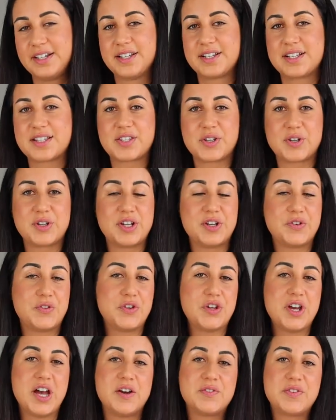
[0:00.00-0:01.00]
So if
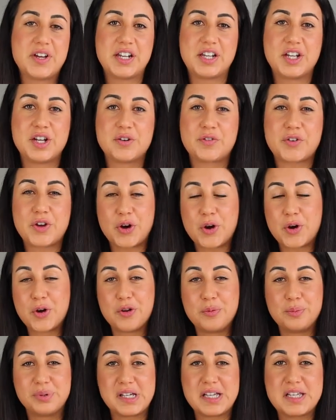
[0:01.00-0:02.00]
you have any of your
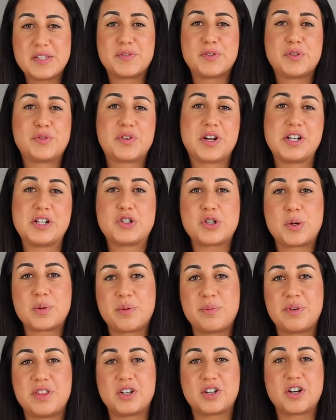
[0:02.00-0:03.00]
own, please feel free to drop
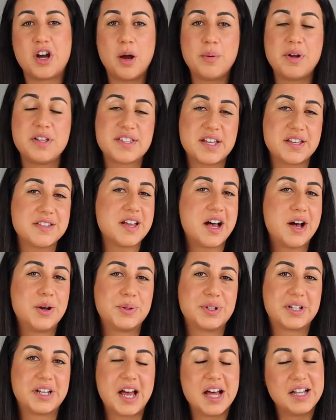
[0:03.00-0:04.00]
them in the comments, as I
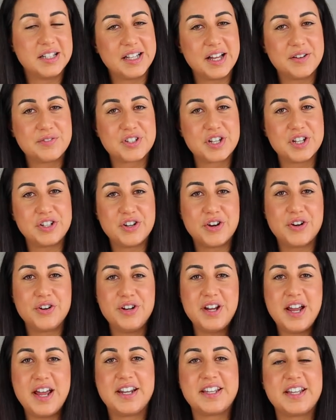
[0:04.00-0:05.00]
would love to
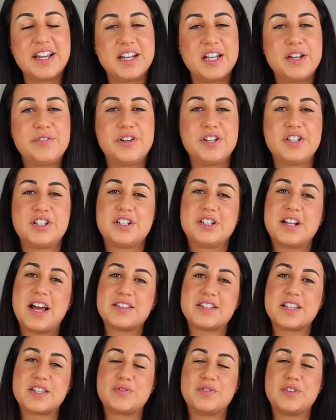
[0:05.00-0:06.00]
know. And again, if you did
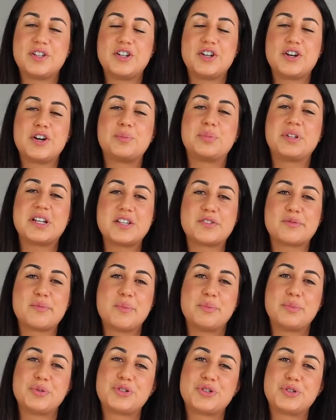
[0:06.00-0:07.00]
like this video, please
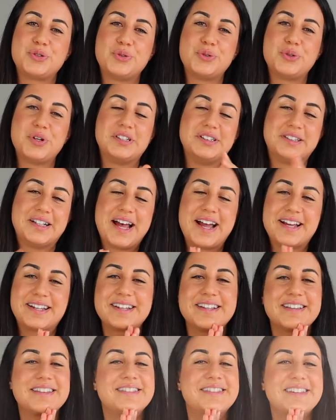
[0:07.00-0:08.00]
remember to like.